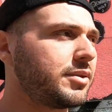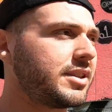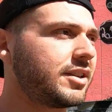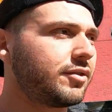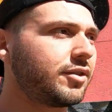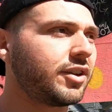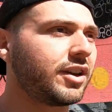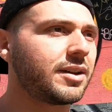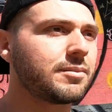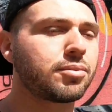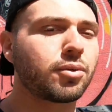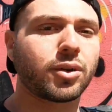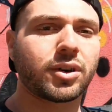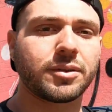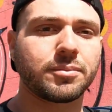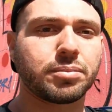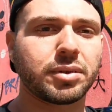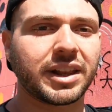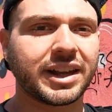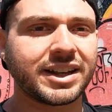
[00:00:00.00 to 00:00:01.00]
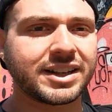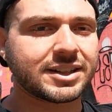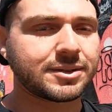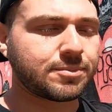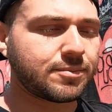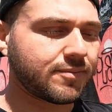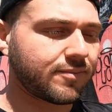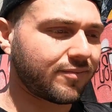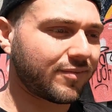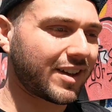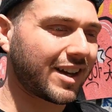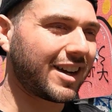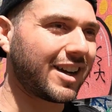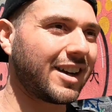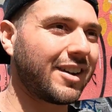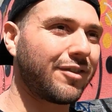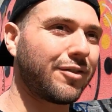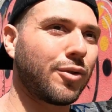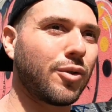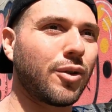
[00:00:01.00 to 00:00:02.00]
was a really important place
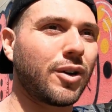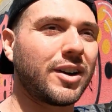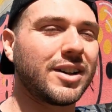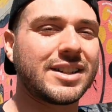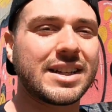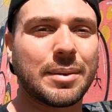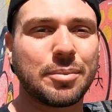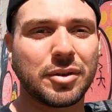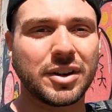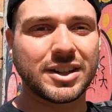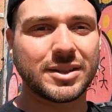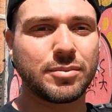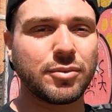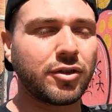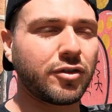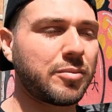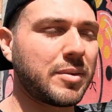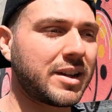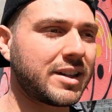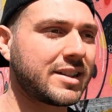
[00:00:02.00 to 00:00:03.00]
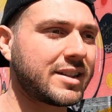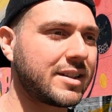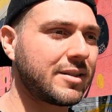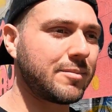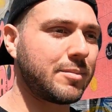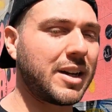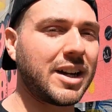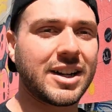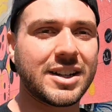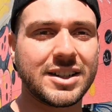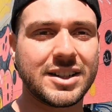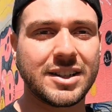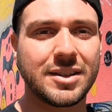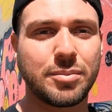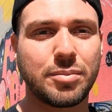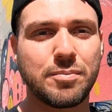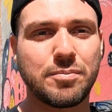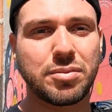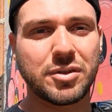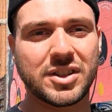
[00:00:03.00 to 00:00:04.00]
for separatist movements because the
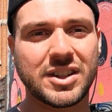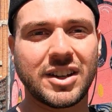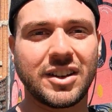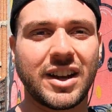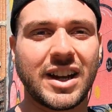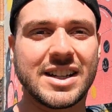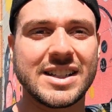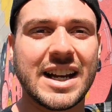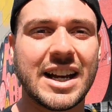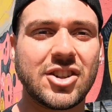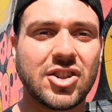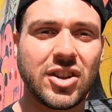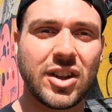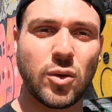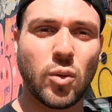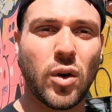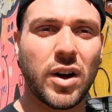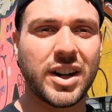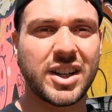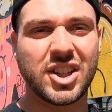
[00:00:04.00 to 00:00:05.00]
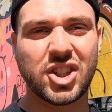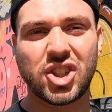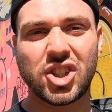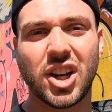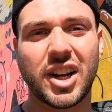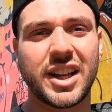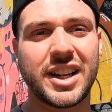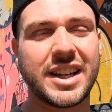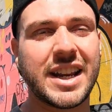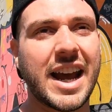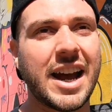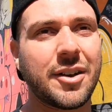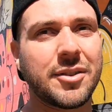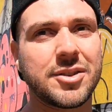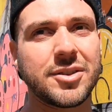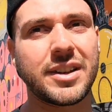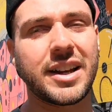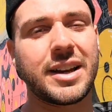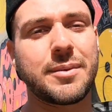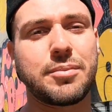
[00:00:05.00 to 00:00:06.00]
Brazilians actually wanted to shut it down.
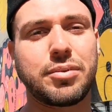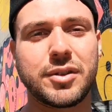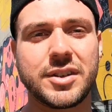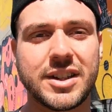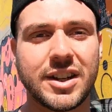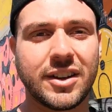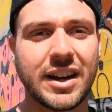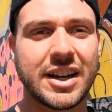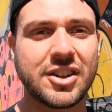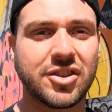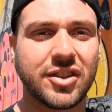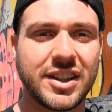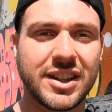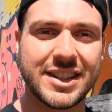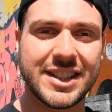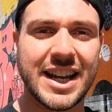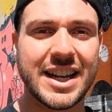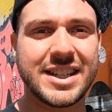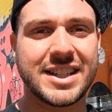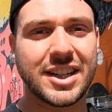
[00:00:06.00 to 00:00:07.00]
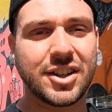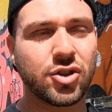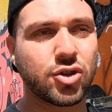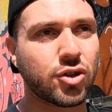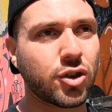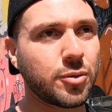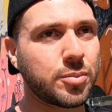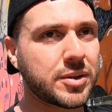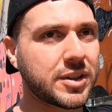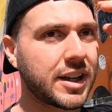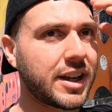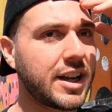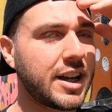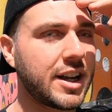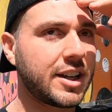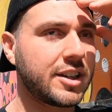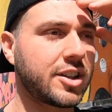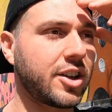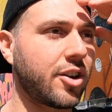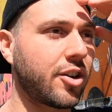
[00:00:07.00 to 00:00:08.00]
So Brazil actually sent in troops
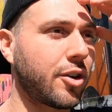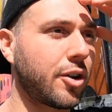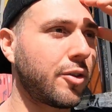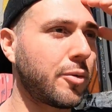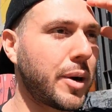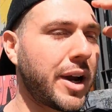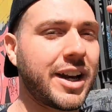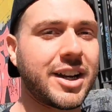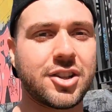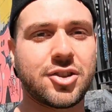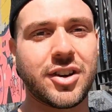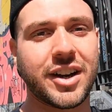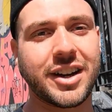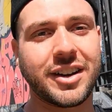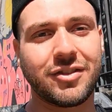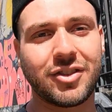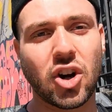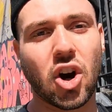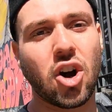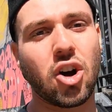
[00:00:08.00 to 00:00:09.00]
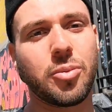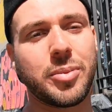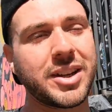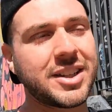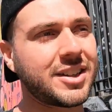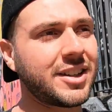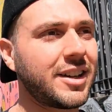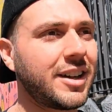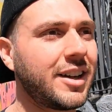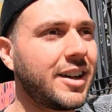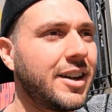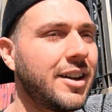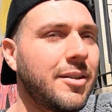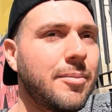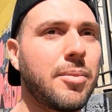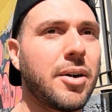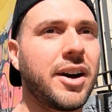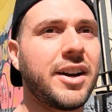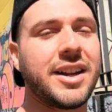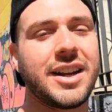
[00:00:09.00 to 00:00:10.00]
to Uruguay to try to calm it,
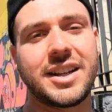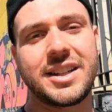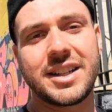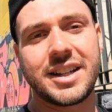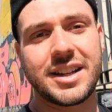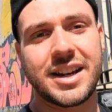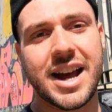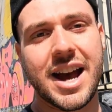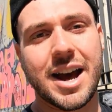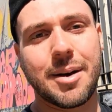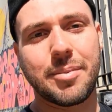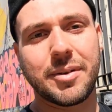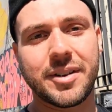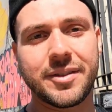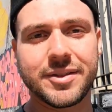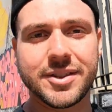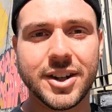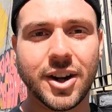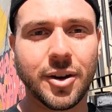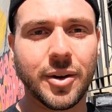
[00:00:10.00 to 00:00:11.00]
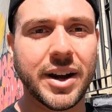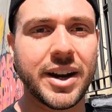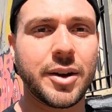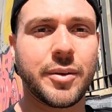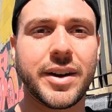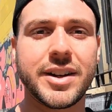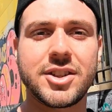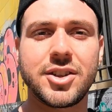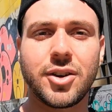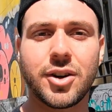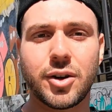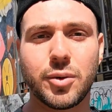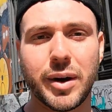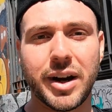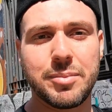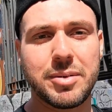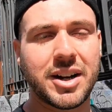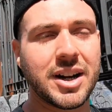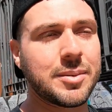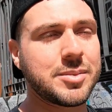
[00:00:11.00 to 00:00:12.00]
but it didn't happen. So anyways,
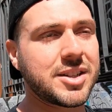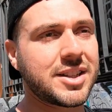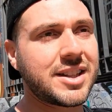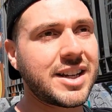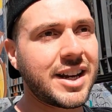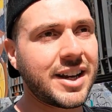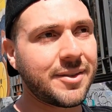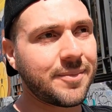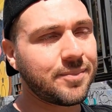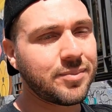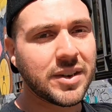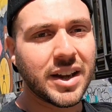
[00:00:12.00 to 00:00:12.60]
Uruguay becomes a state,